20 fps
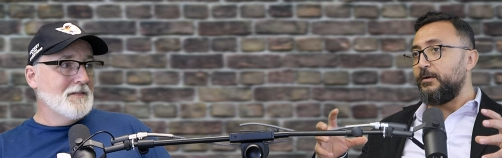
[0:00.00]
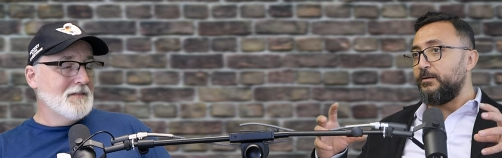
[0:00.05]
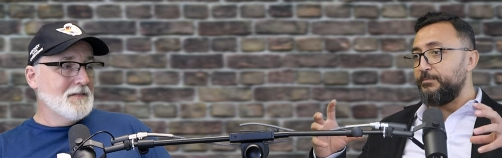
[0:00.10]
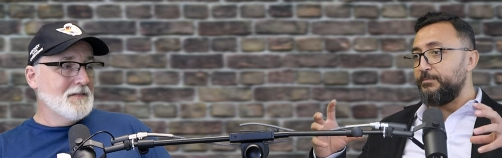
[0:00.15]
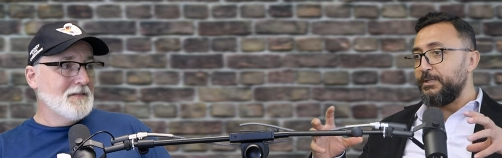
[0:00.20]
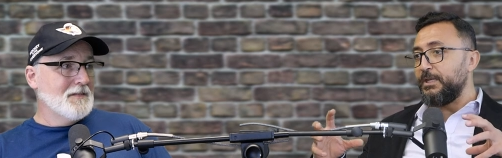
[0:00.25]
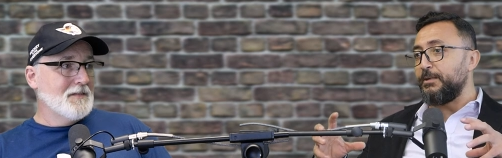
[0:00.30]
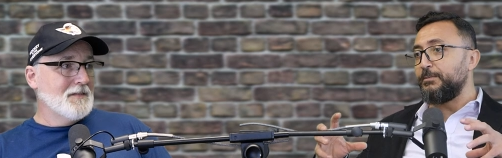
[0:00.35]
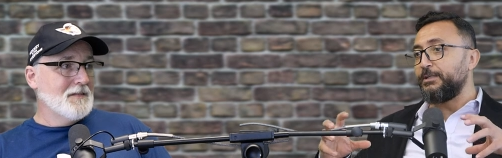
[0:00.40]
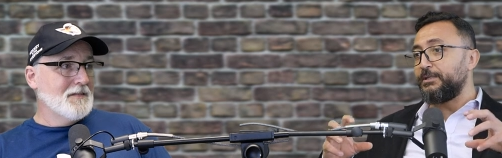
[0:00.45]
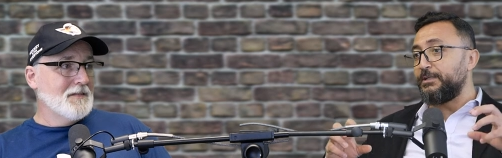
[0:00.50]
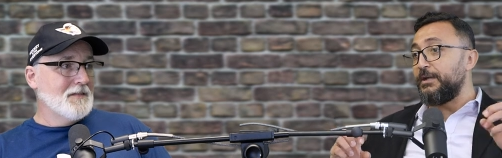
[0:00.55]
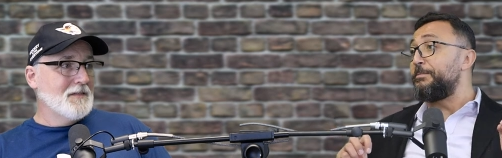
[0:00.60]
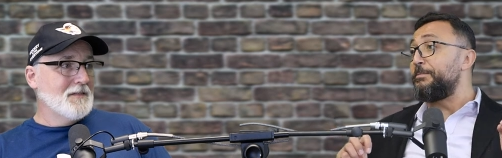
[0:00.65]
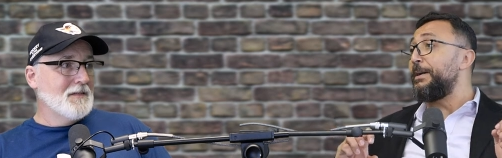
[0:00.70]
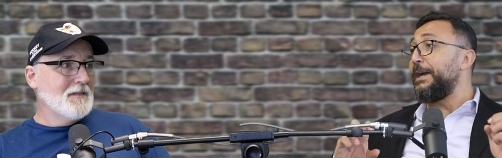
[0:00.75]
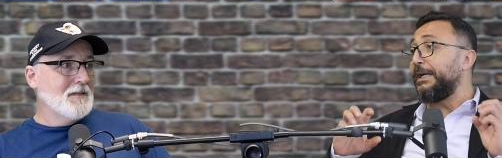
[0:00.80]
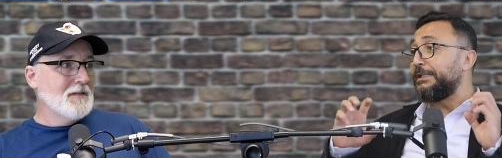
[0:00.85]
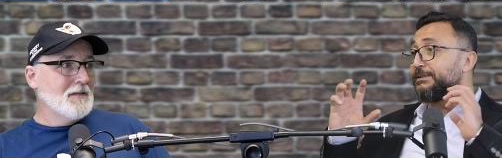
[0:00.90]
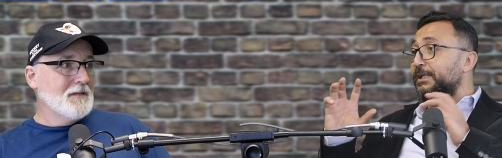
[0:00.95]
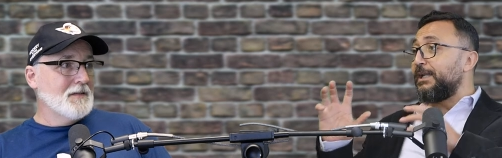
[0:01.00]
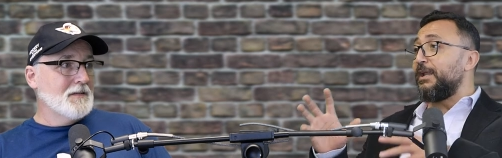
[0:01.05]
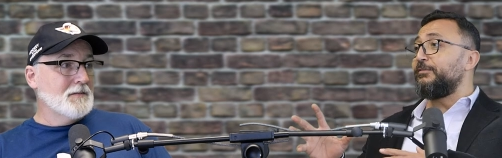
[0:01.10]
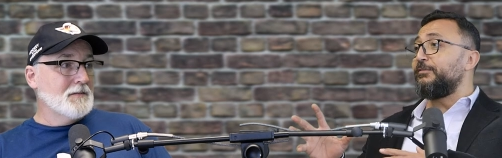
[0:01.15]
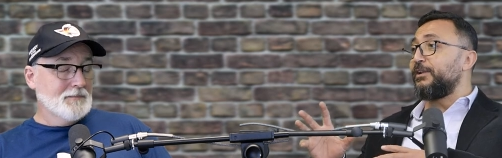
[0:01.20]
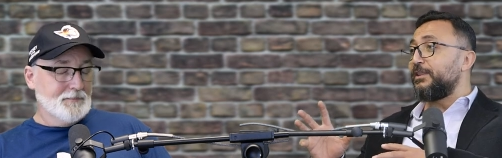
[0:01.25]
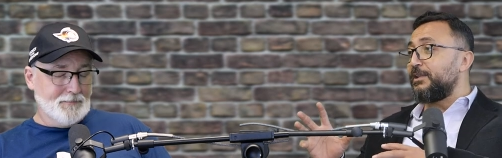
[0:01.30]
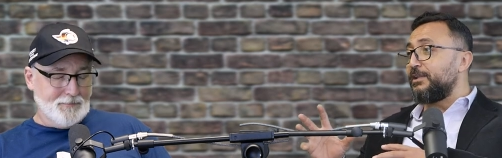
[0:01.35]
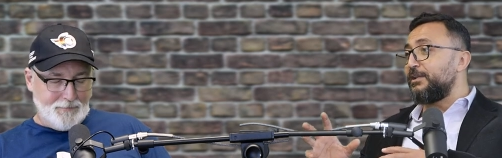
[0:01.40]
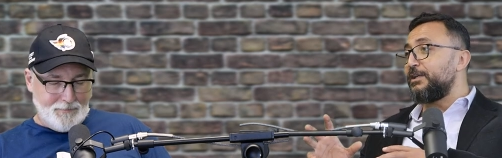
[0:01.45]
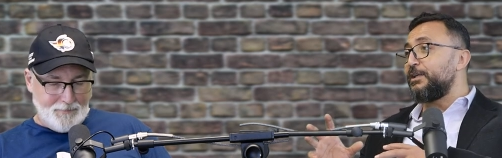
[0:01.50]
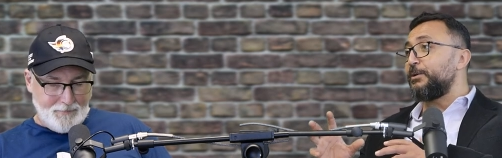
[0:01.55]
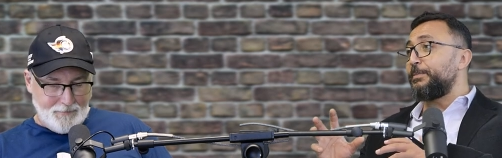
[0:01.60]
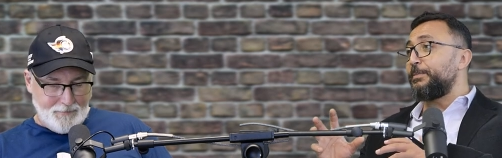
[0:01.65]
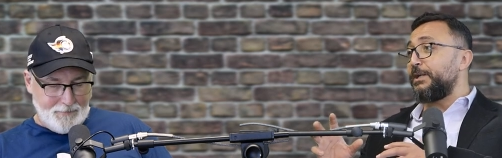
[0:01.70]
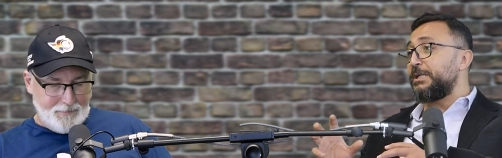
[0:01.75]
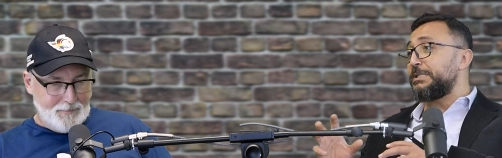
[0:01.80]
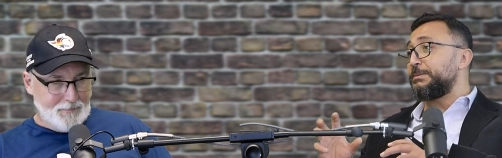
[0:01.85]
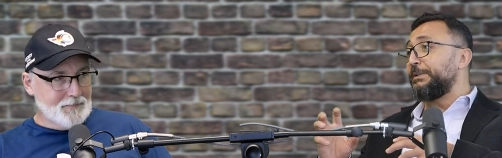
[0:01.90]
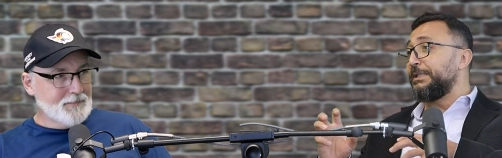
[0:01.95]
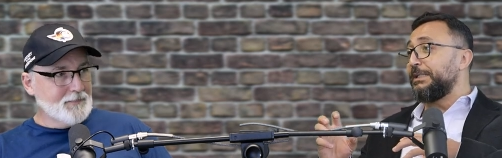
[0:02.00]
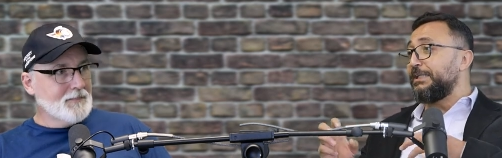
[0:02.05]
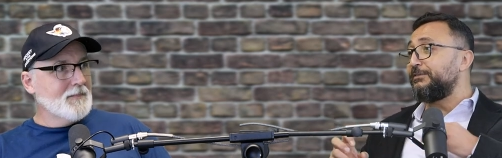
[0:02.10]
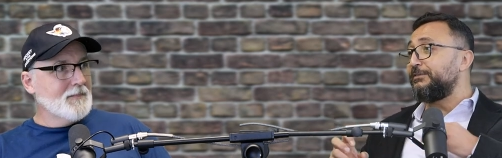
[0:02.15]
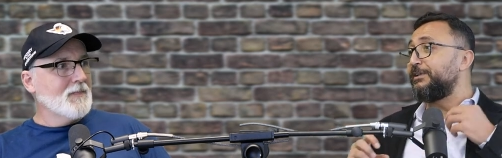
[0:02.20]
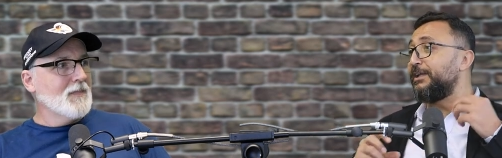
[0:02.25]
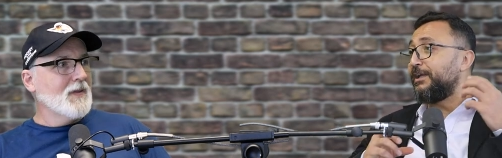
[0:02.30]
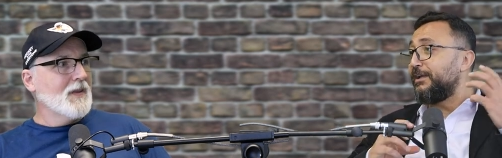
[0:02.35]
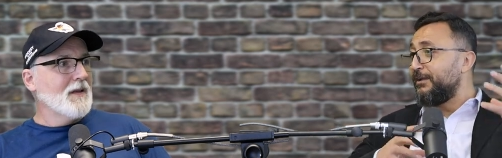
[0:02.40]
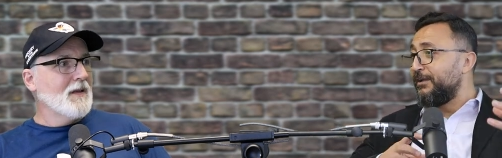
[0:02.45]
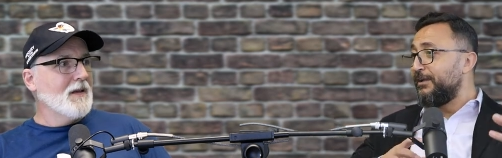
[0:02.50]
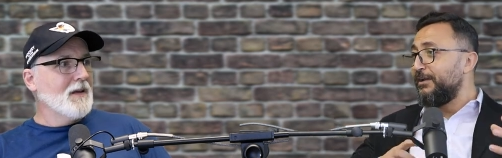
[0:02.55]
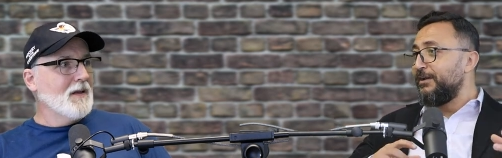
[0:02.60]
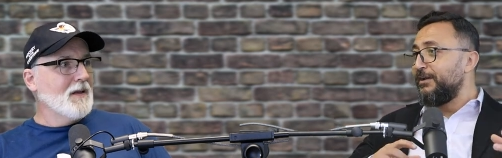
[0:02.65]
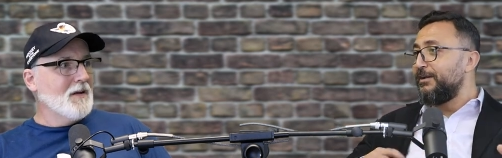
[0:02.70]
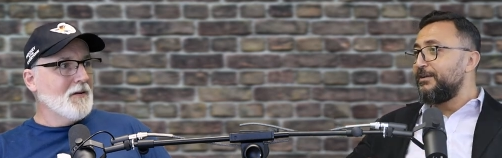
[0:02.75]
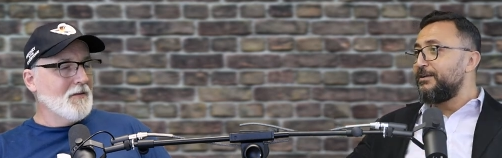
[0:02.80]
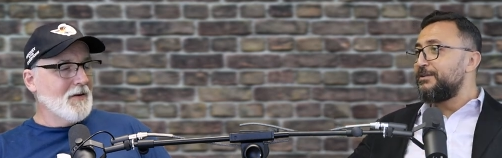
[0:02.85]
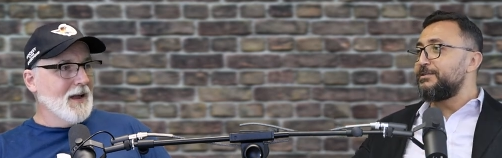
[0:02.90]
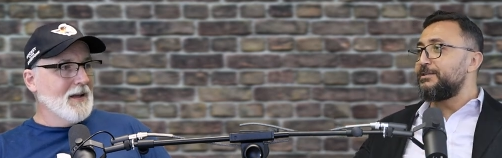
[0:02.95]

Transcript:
Speaker 1: be able to abandon everything mm -hmm. that your mm-hmm. parents believed in. Right.